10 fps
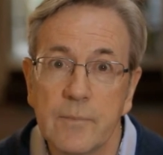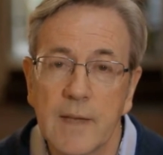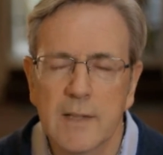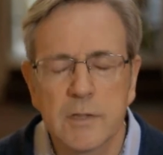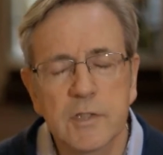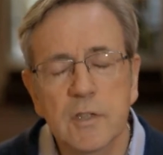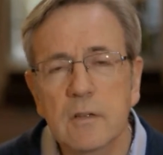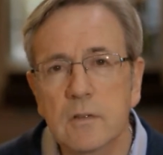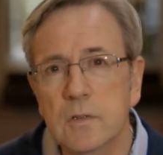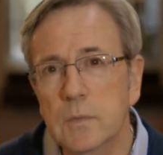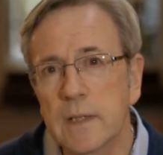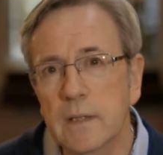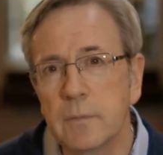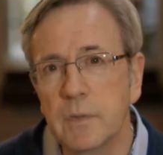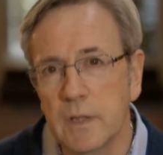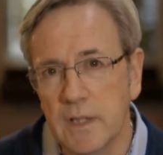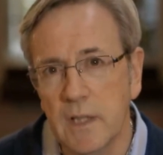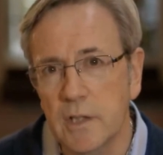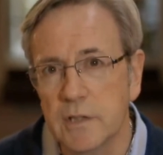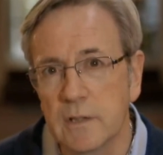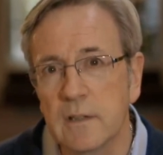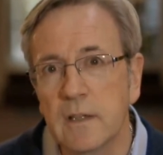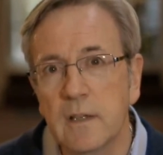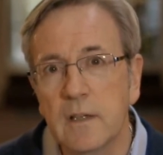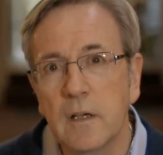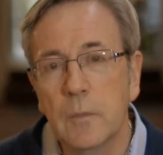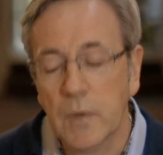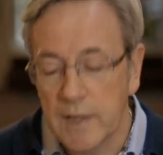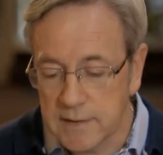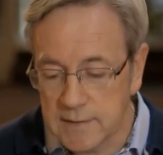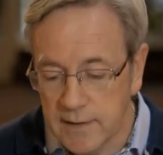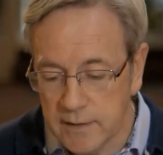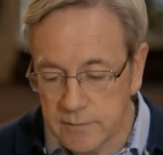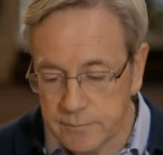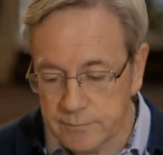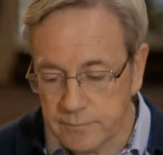and struggles when communication breaks down.